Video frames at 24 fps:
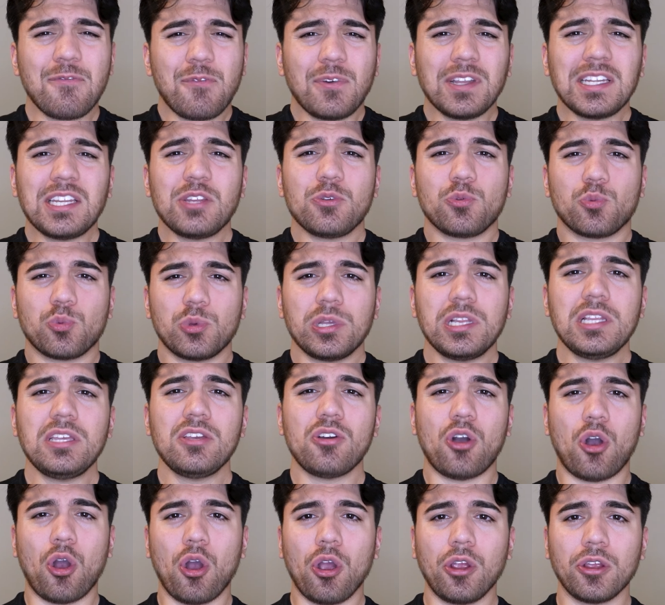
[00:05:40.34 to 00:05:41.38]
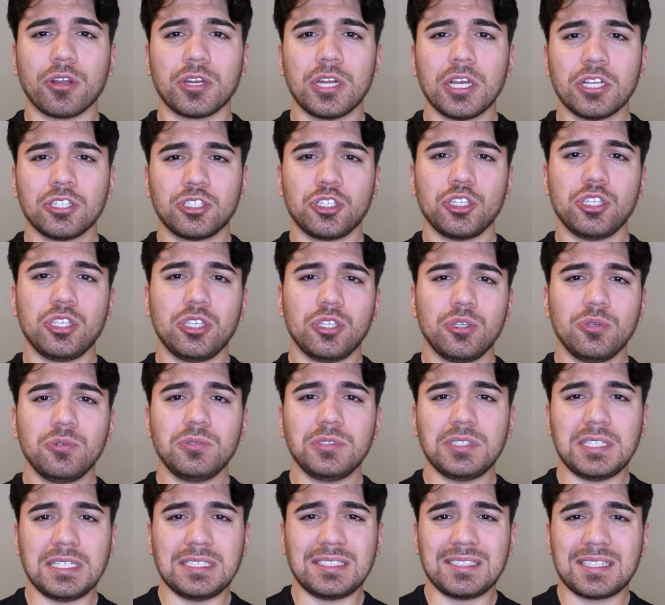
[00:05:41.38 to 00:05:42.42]
find it really hard to
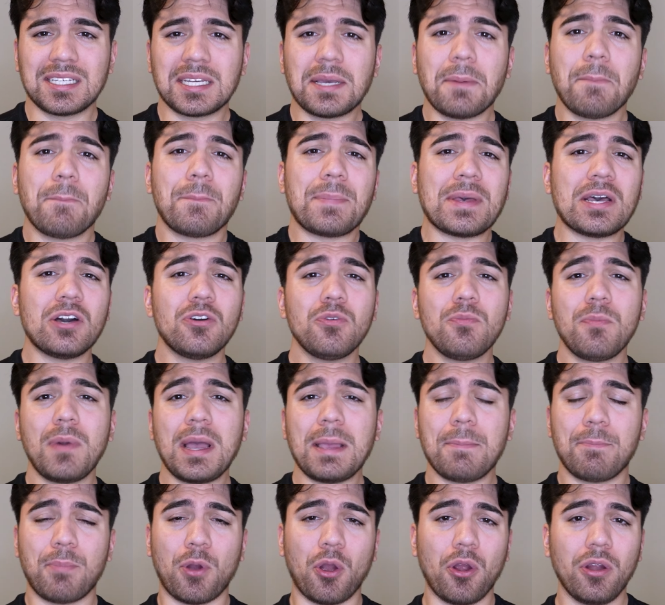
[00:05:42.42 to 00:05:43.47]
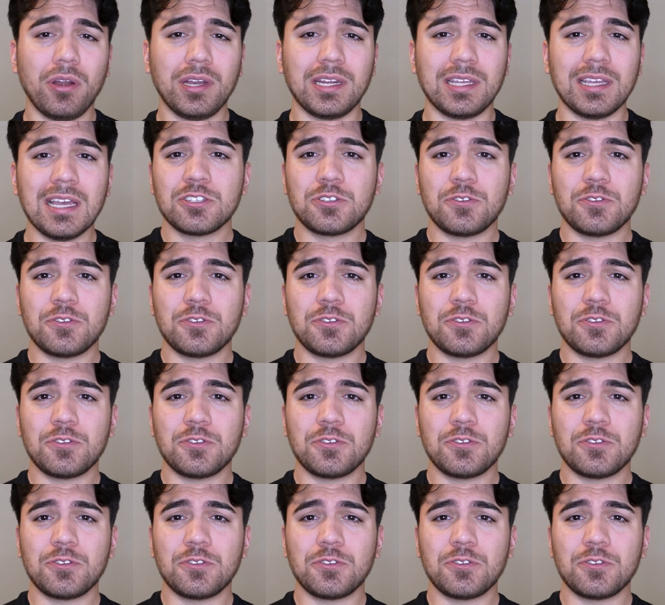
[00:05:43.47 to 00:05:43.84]
use these to compel my party